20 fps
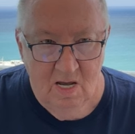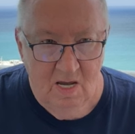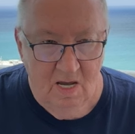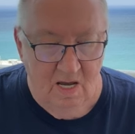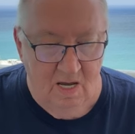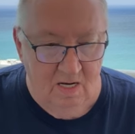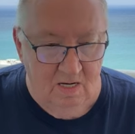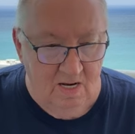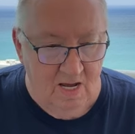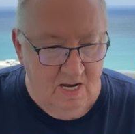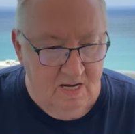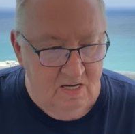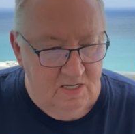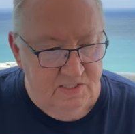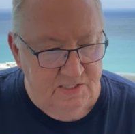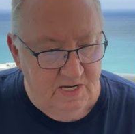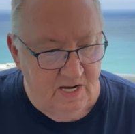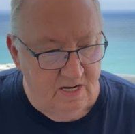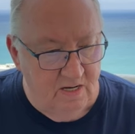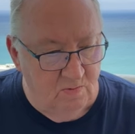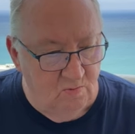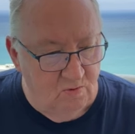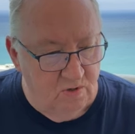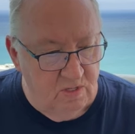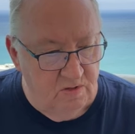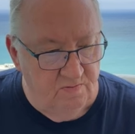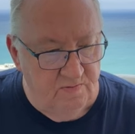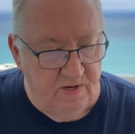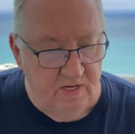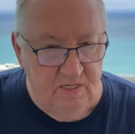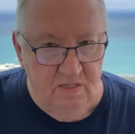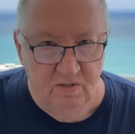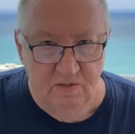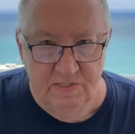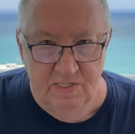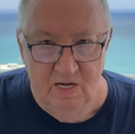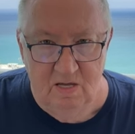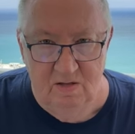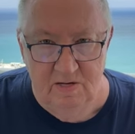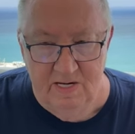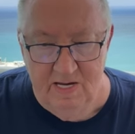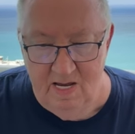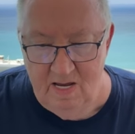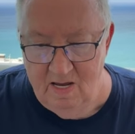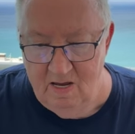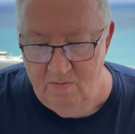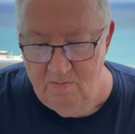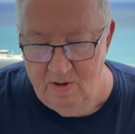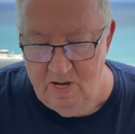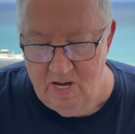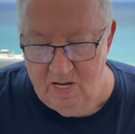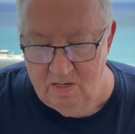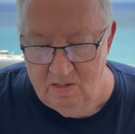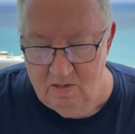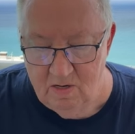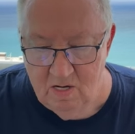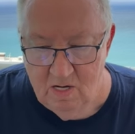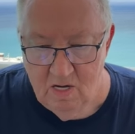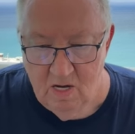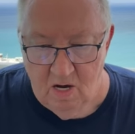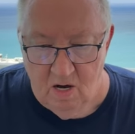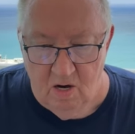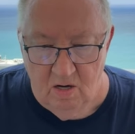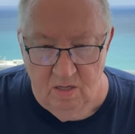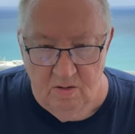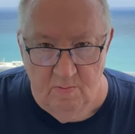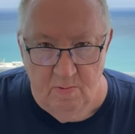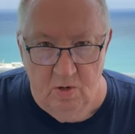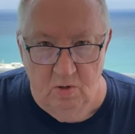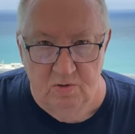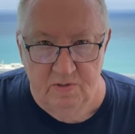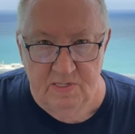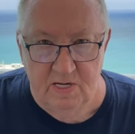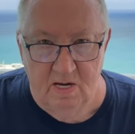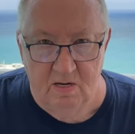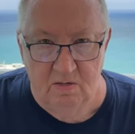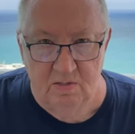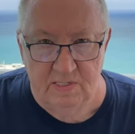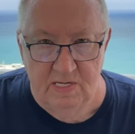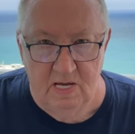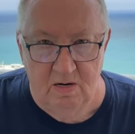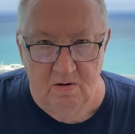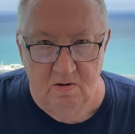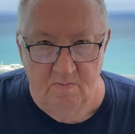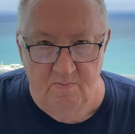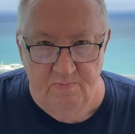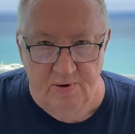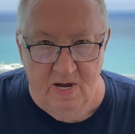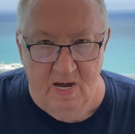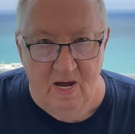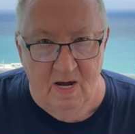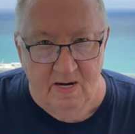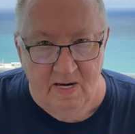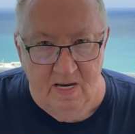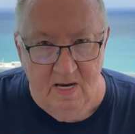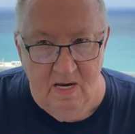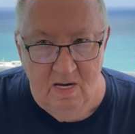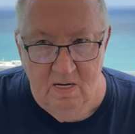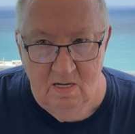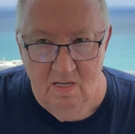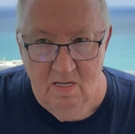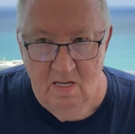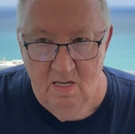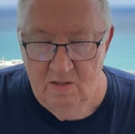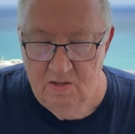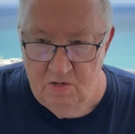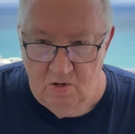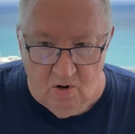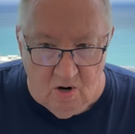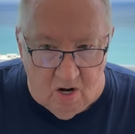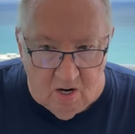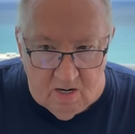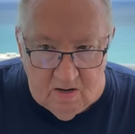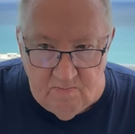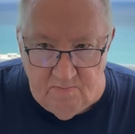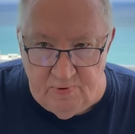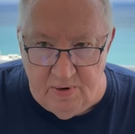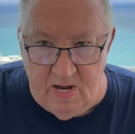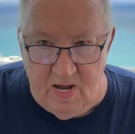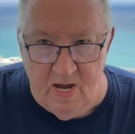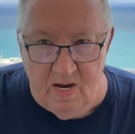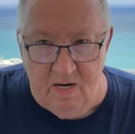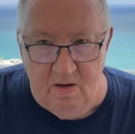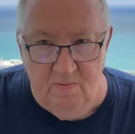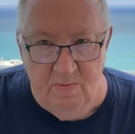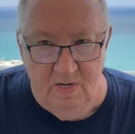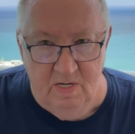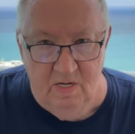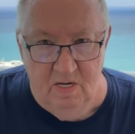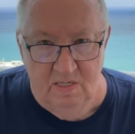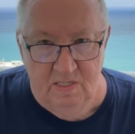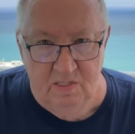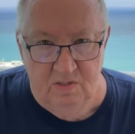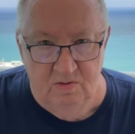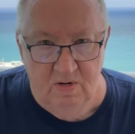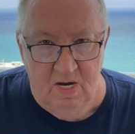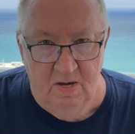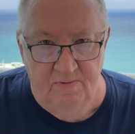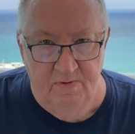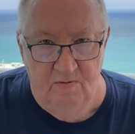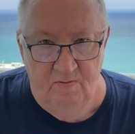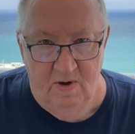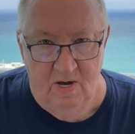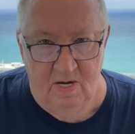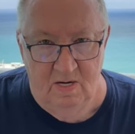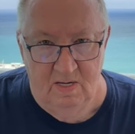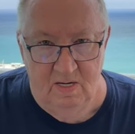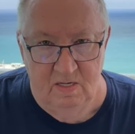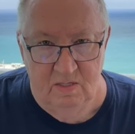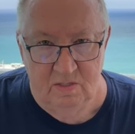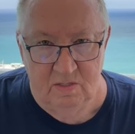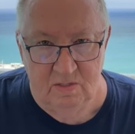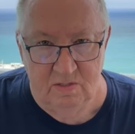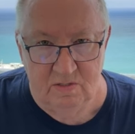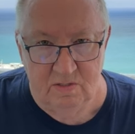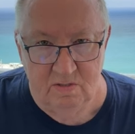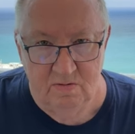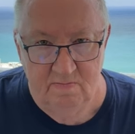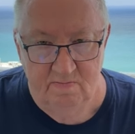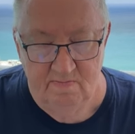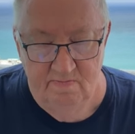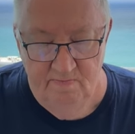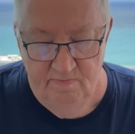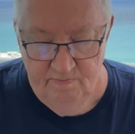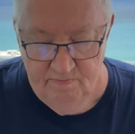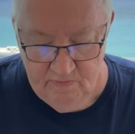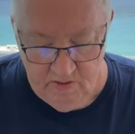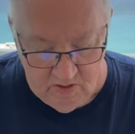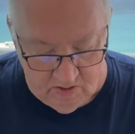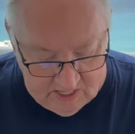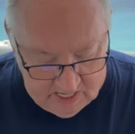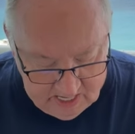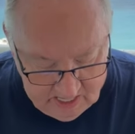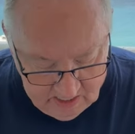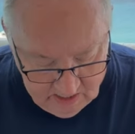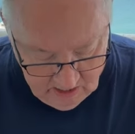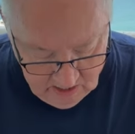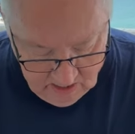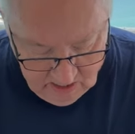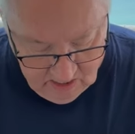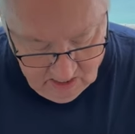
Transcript: And like I said in one of the videos the other day about all the motorcycles that are impounded, they're all impounded because of traffic violations, okay?